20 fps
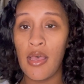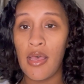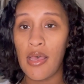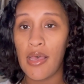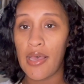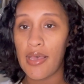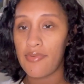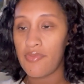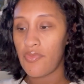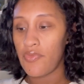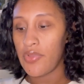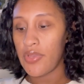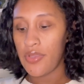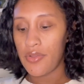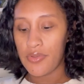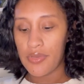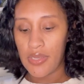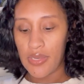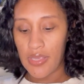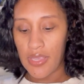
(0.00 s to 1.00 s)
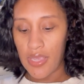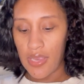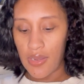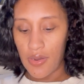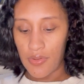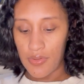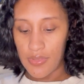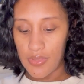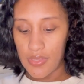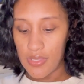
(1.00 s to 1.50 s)
I have a video dedicated
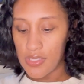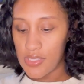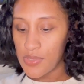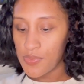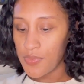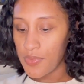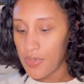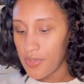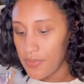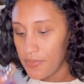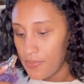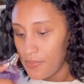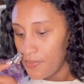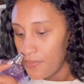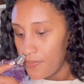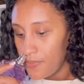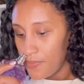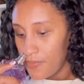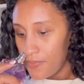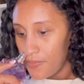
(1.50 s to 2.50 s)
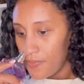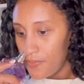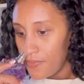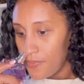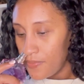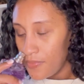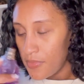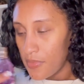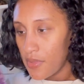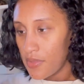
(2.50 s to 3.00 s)
on this one.
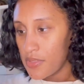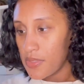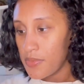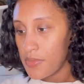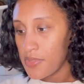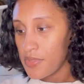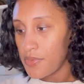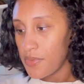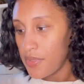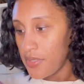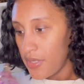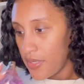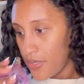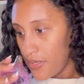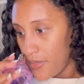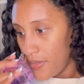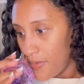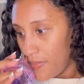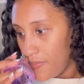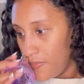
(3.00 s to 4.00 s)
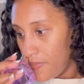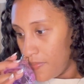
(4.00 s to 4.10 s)
It smells really good.